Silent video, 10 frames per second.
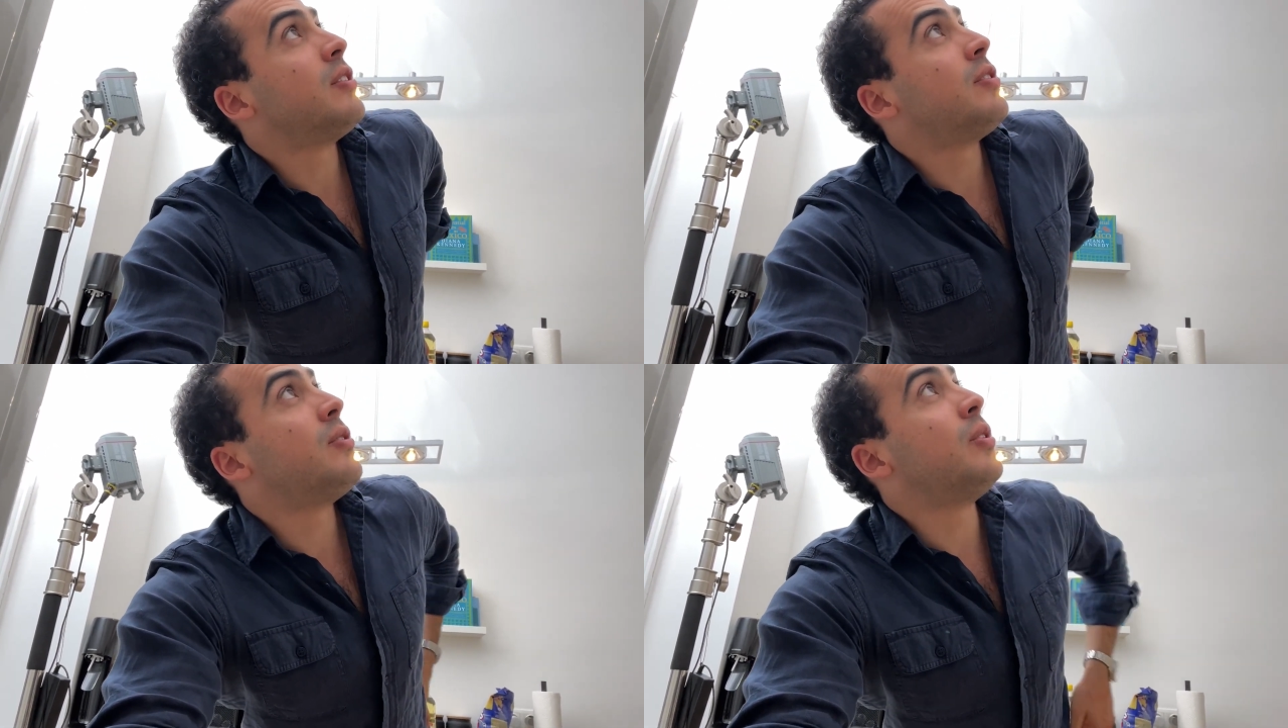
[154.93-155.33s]

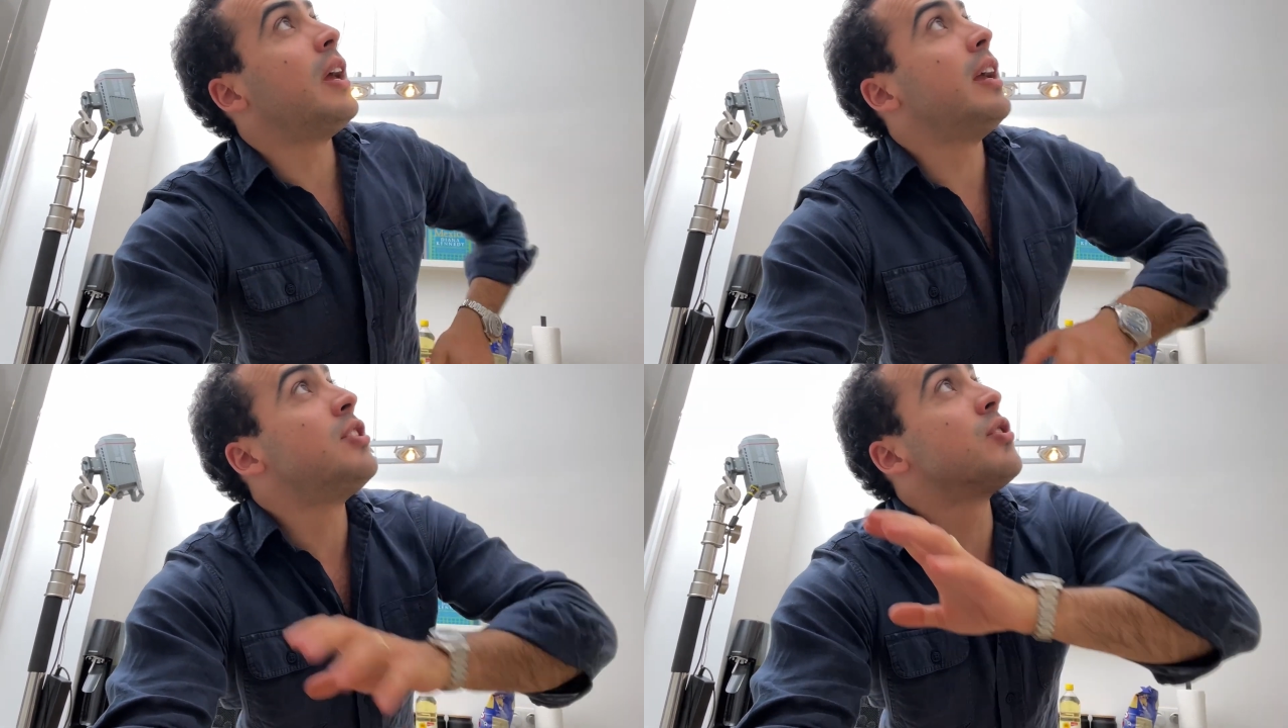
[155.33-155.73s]

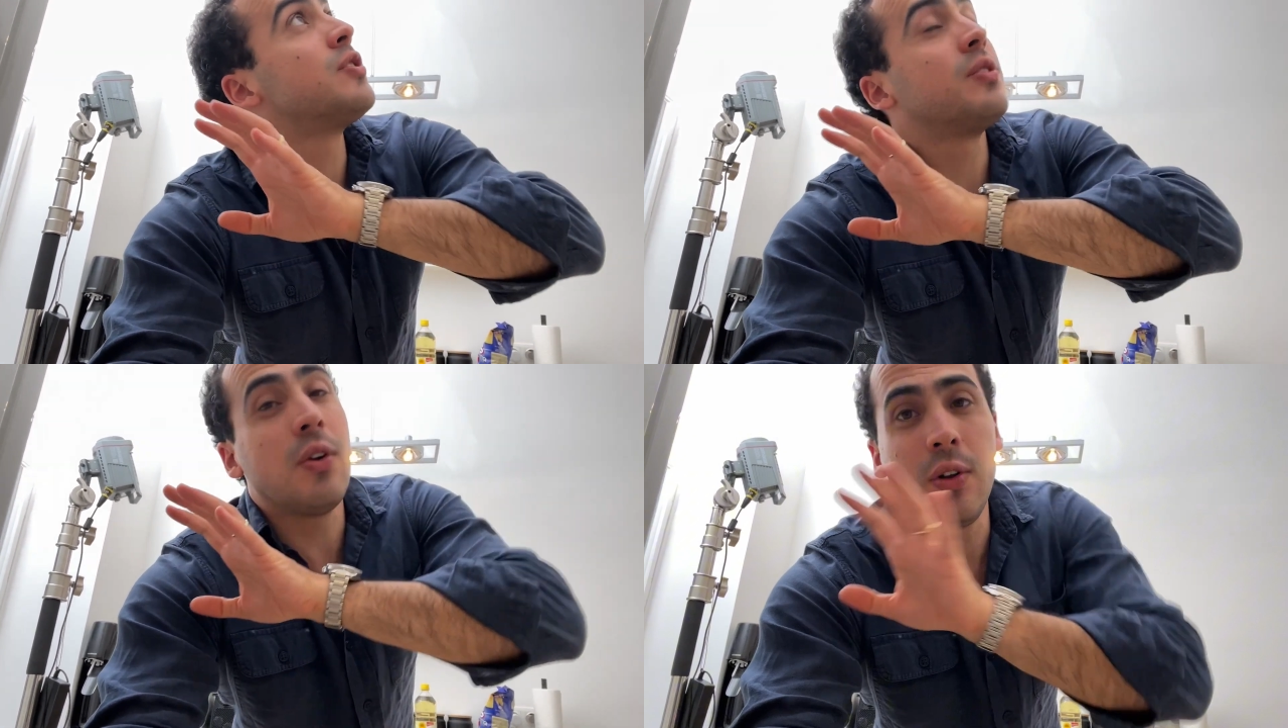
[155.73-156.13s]
today
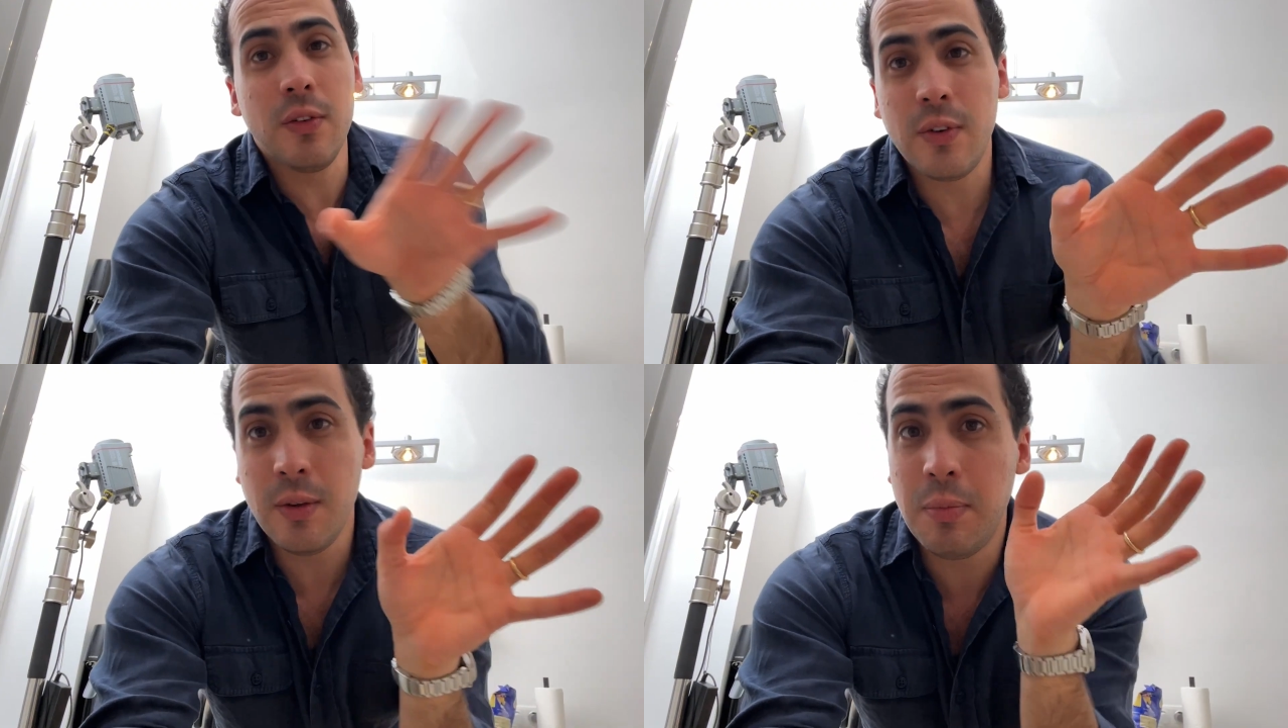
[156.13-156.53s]
just all
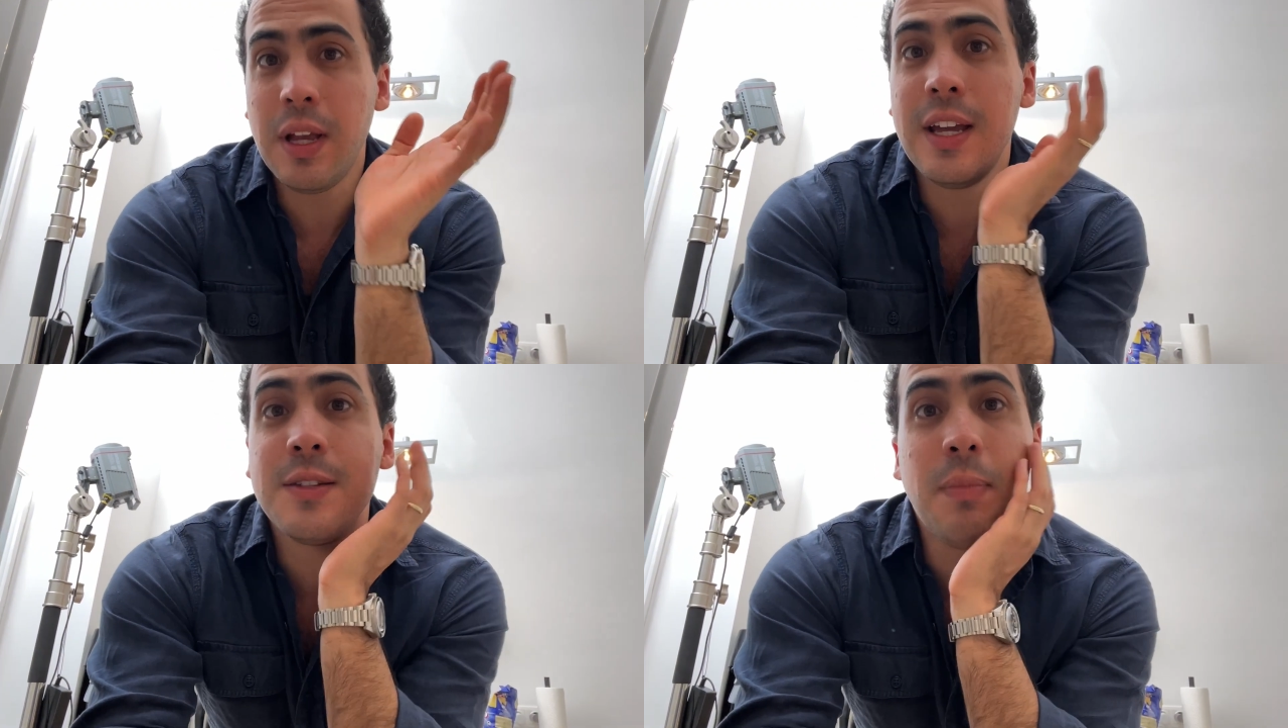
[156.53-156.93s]
over the
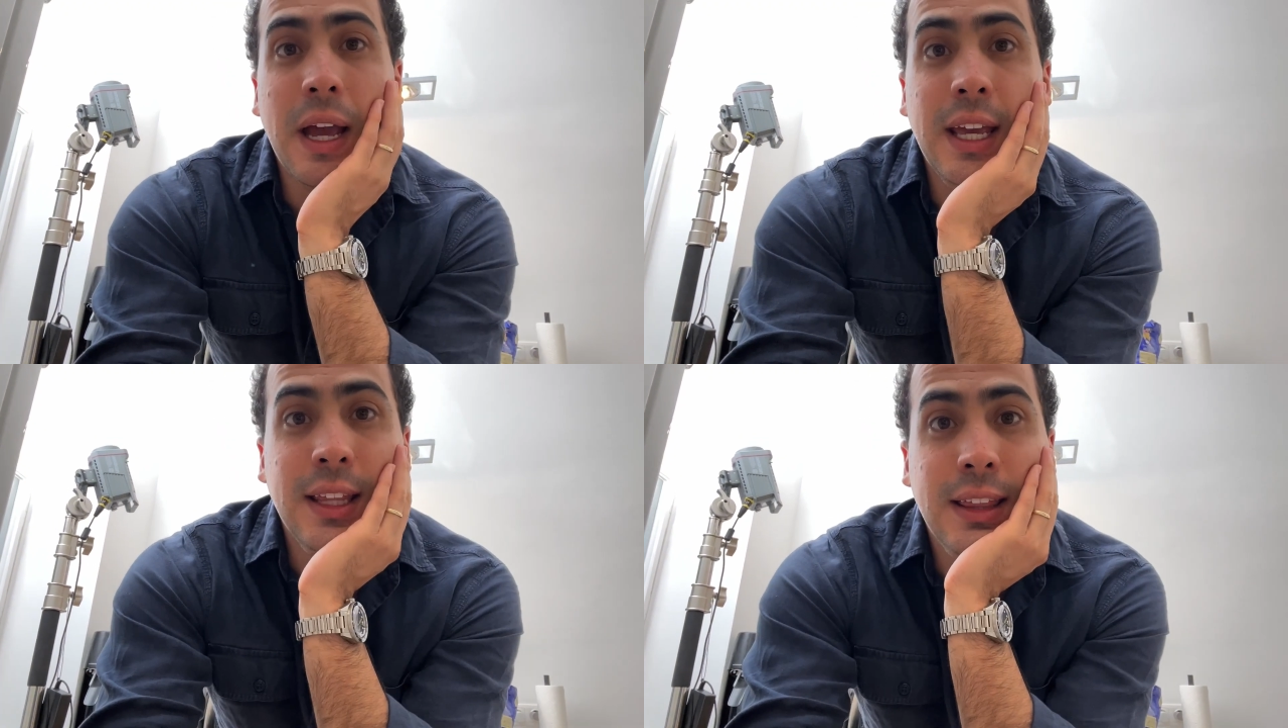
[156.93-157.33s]
place
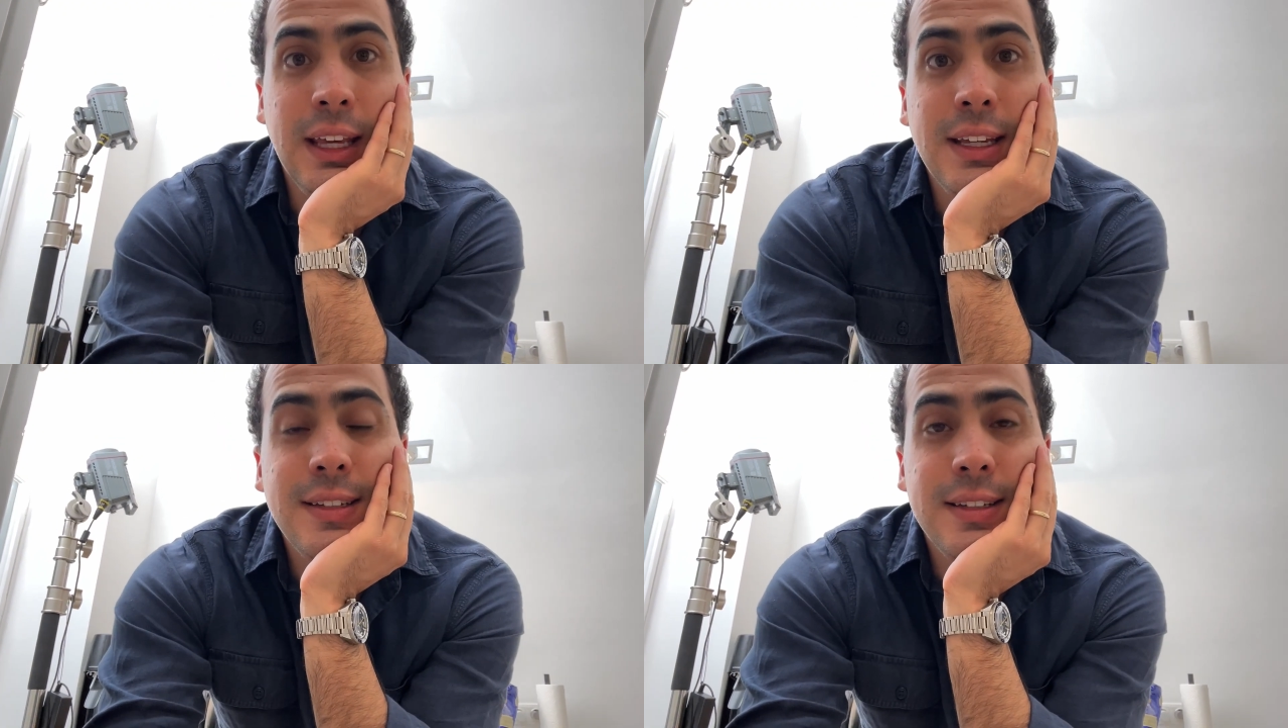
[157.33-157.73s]
buying
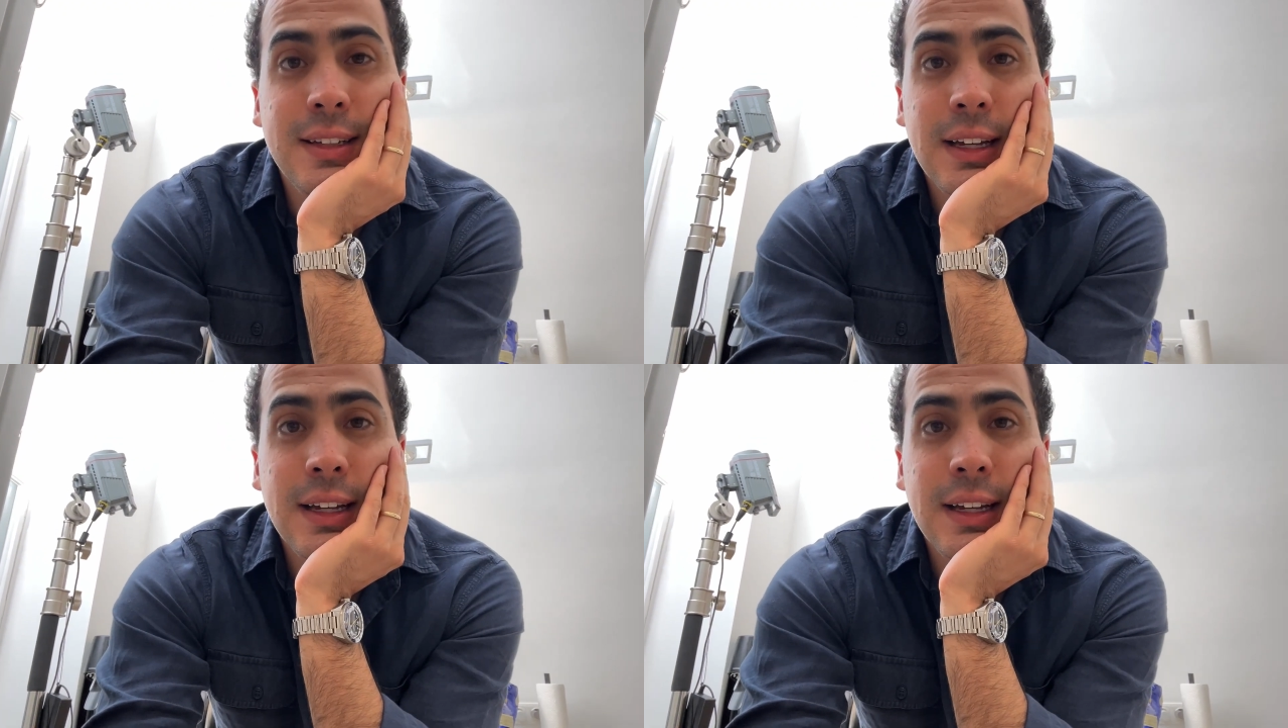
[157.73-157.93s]
things.